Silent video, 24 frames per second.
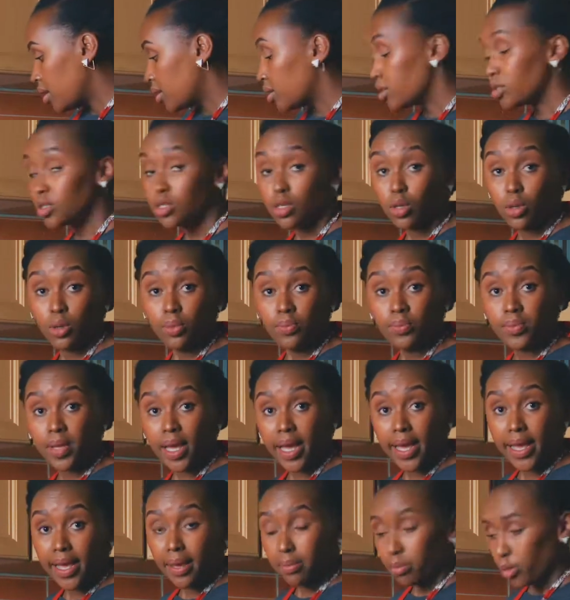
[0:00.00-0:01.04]
So
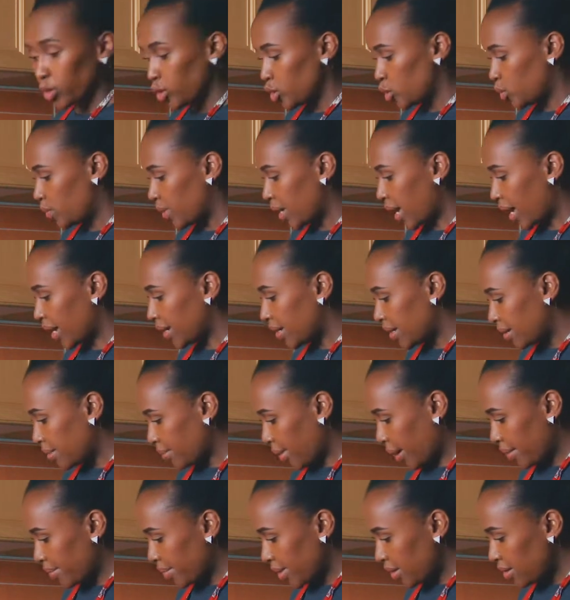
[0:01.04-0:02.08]
I am going to be adding
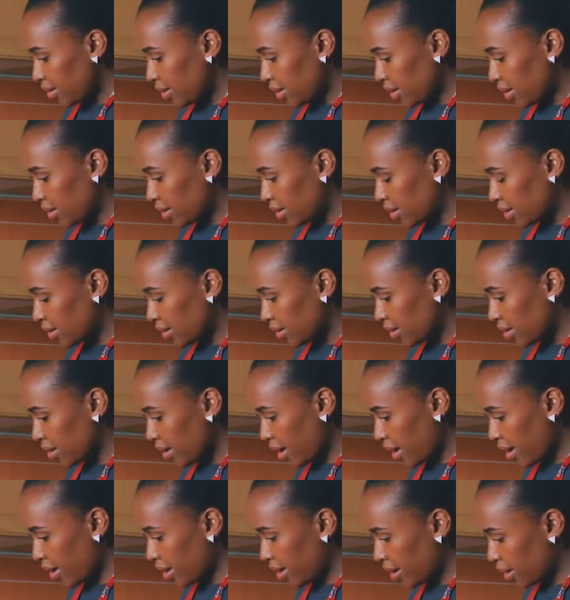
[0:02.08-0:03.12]
my milk.
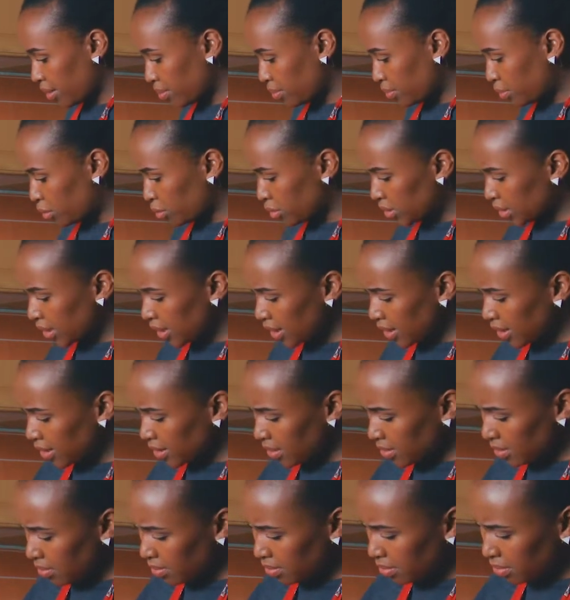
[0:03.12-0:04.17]
I am
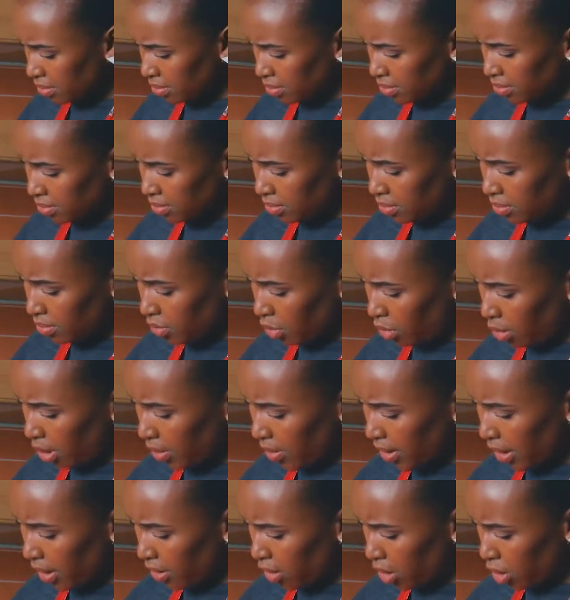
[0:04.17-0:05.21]
putting
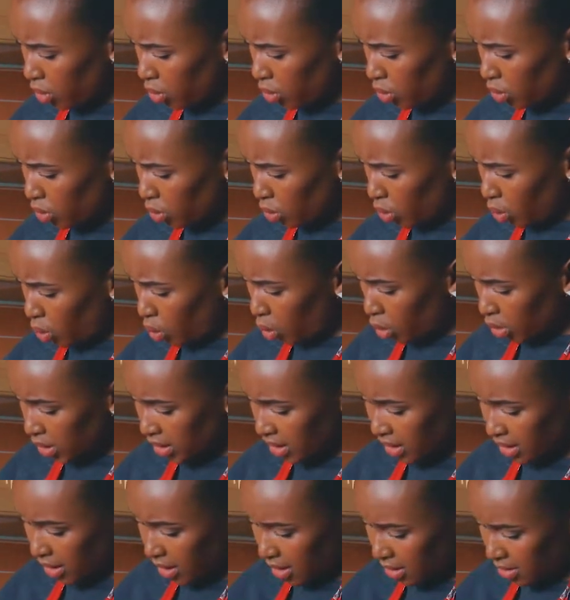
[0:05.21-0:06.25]
probably around
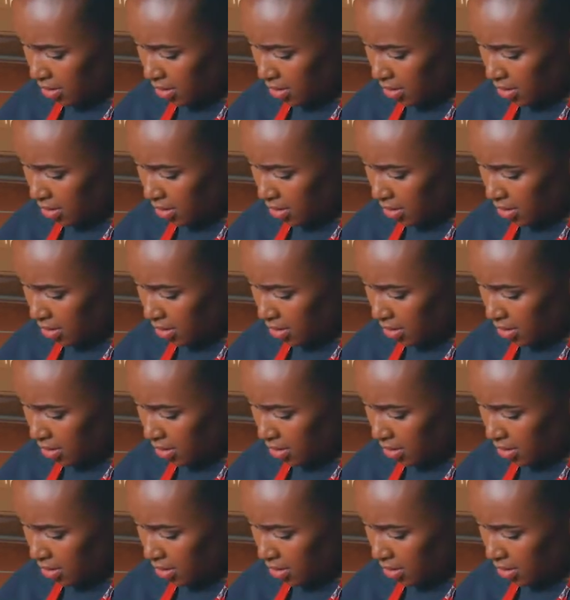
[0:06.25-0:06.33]
quarter